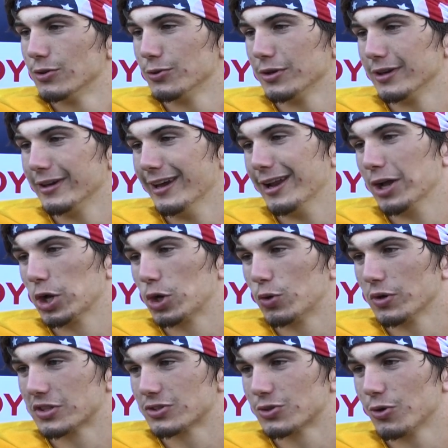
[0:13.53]
We could get a
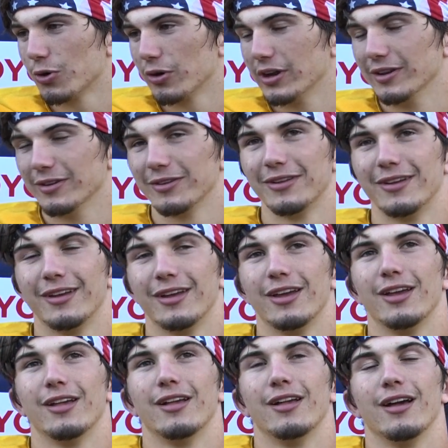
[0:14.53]
quick score in.
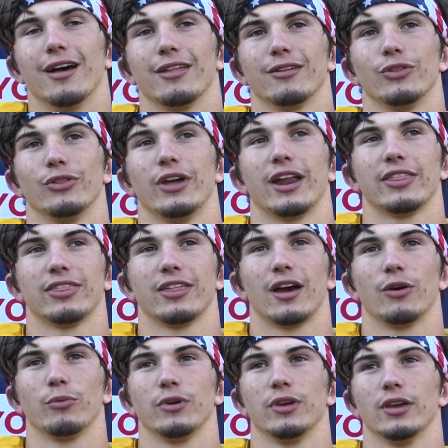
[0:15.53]
Other than that, I
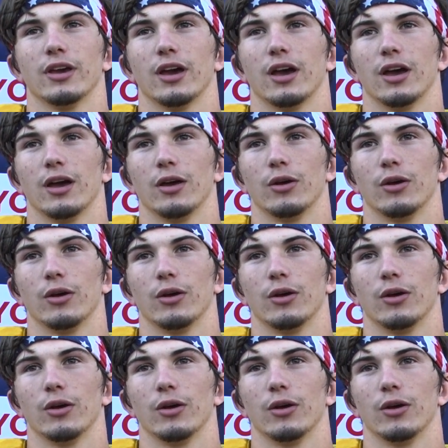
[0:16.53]
thought we